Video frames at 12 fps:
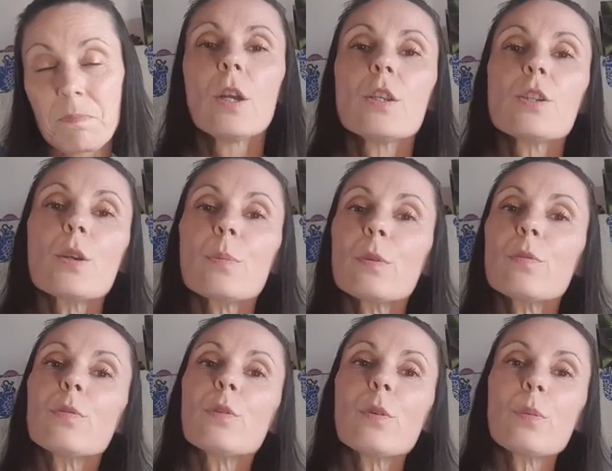So
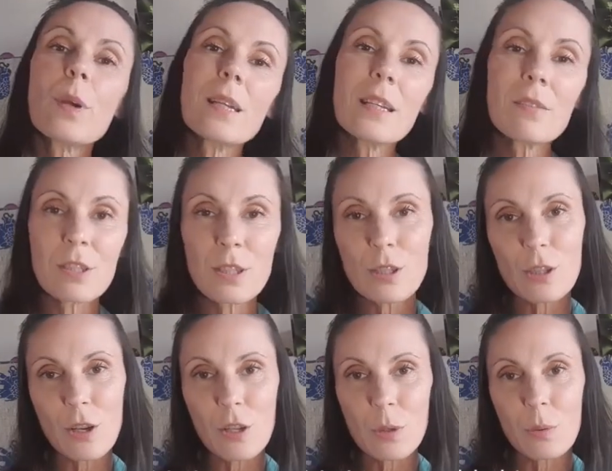before one even
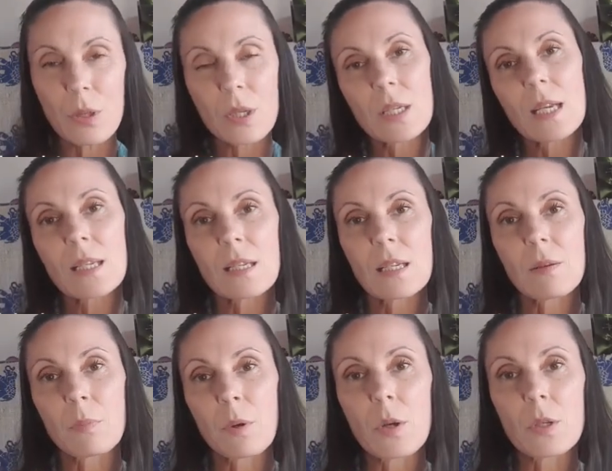starts with the testing
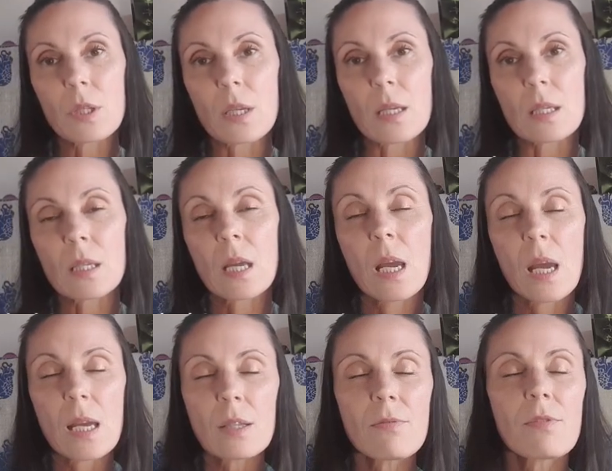process,
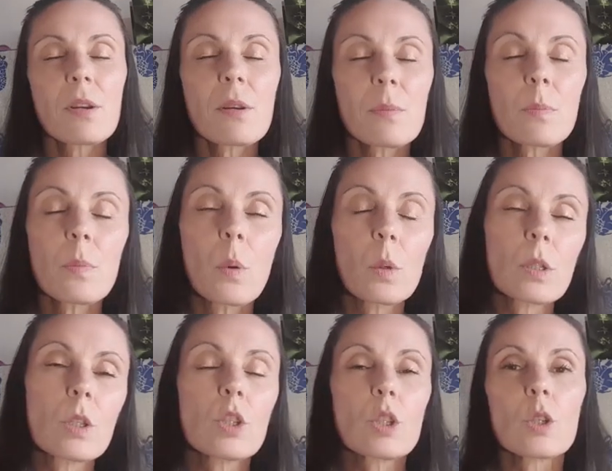it's very
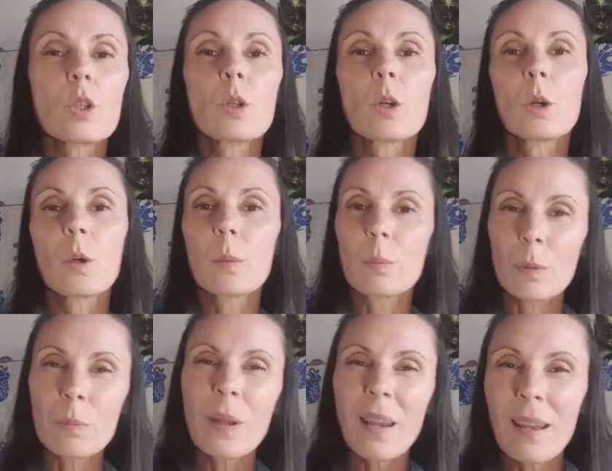important to
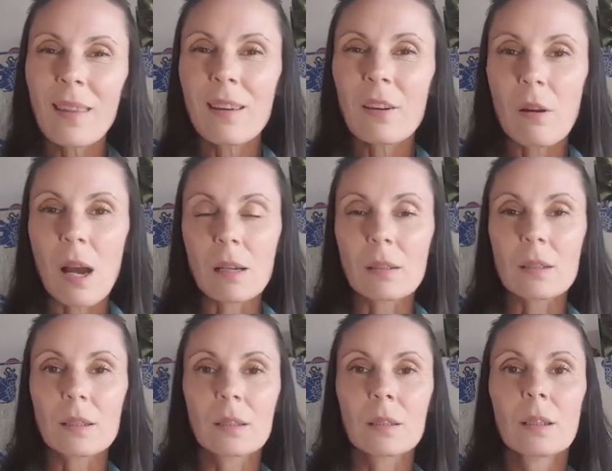prepare the ground.
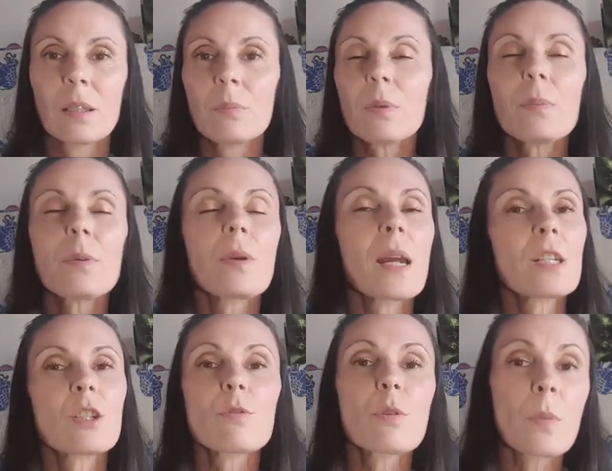
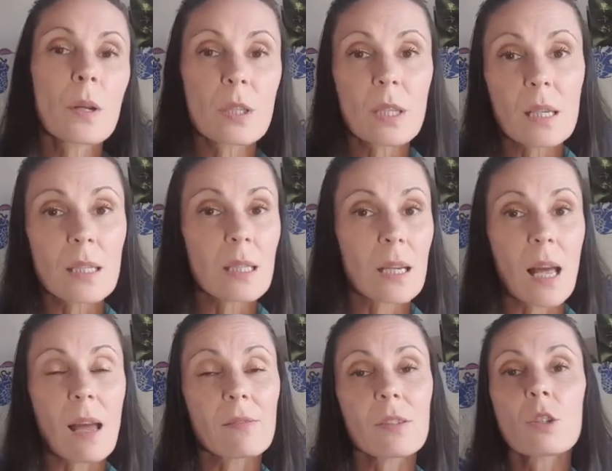Preparation for most things in
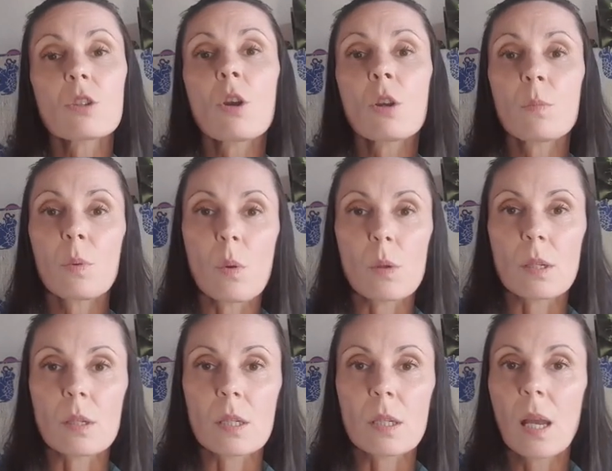life is so
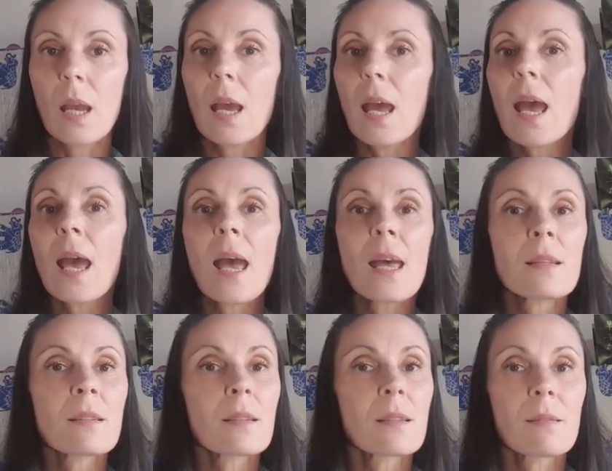important, and